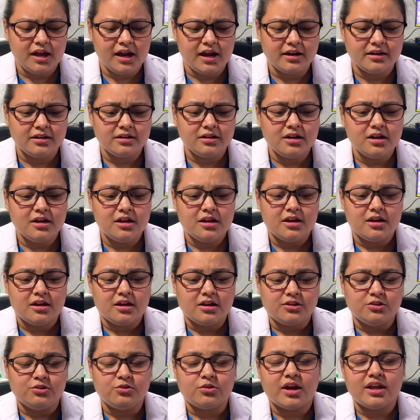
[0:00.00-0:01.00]
and
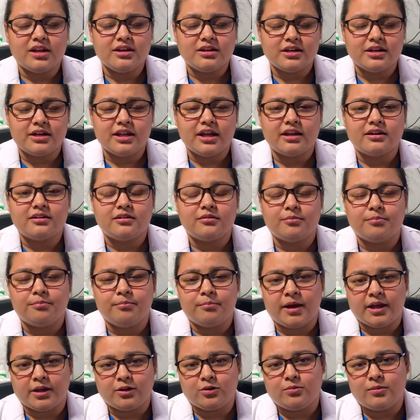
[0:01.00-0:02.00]
you can detect
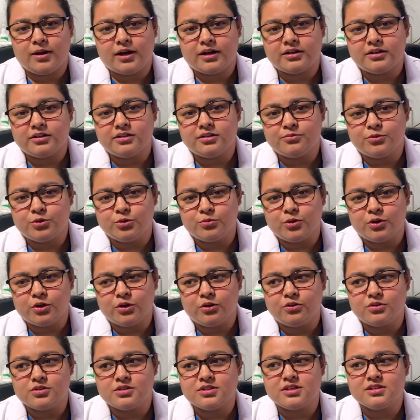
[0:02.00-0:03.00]
mycobacterium
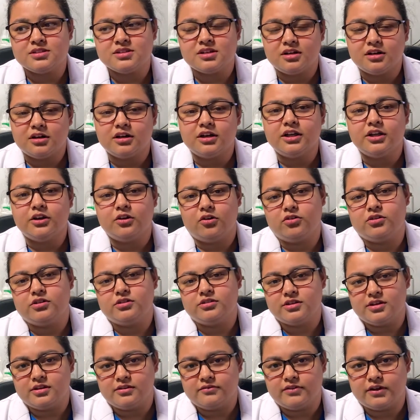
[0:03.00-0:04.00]
tuberculosis early on
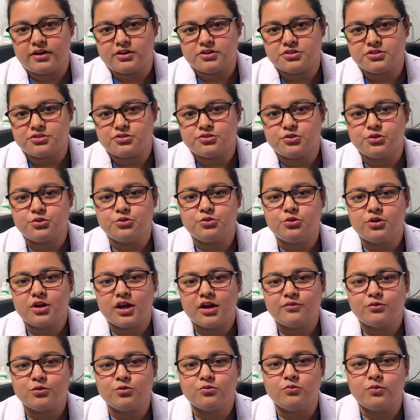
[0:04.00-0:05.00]
in the infection. So you don't
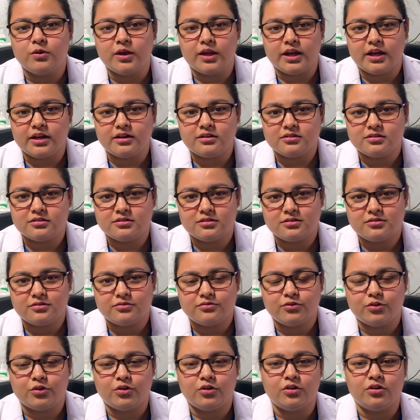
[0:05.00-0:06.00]
have to wait
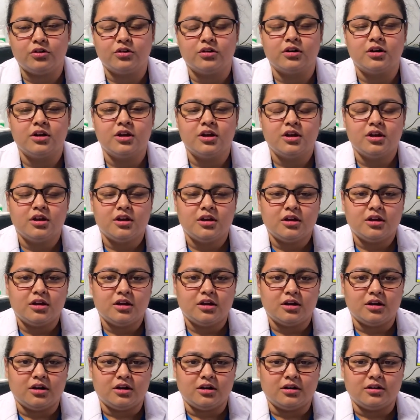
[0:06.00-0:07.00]
for
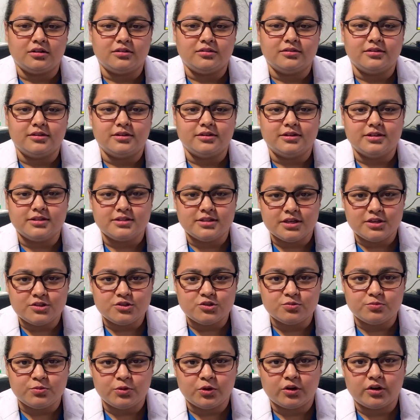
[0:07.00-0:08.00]
uh, the disease
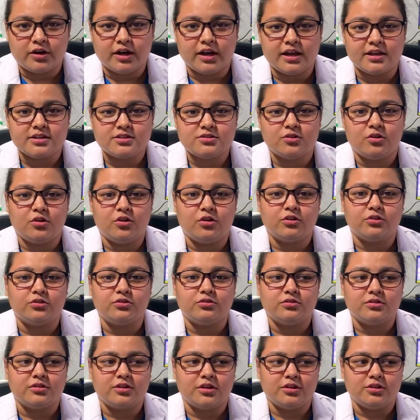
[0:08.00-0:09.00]
to progress or
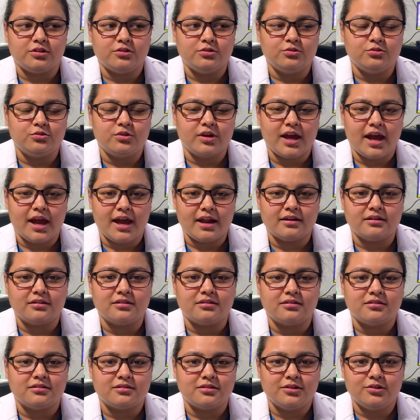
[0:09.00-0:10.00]
you can,
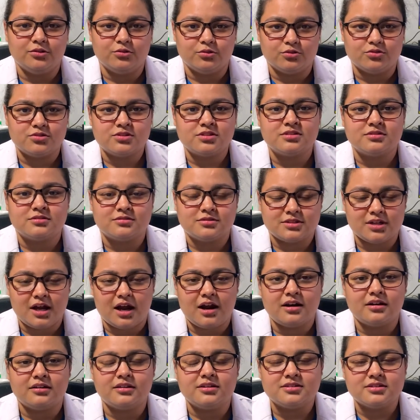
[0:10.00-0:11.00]
you know,
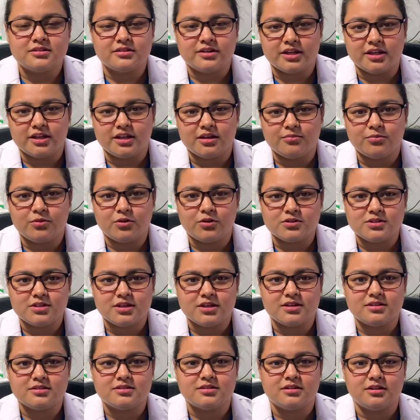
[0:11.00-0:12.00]
start the screening
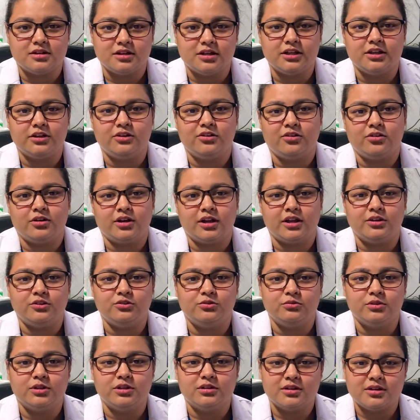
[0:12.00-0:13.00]
process early on and
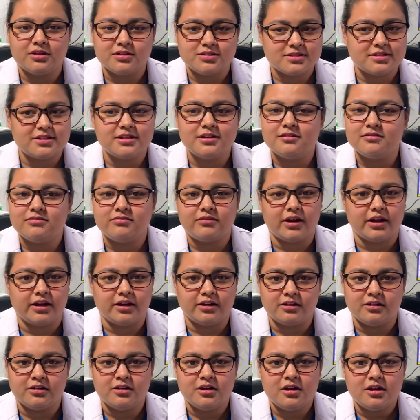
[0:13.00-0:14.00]
you will still
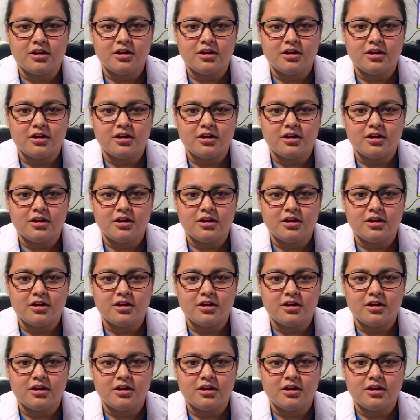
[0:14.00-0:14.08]
find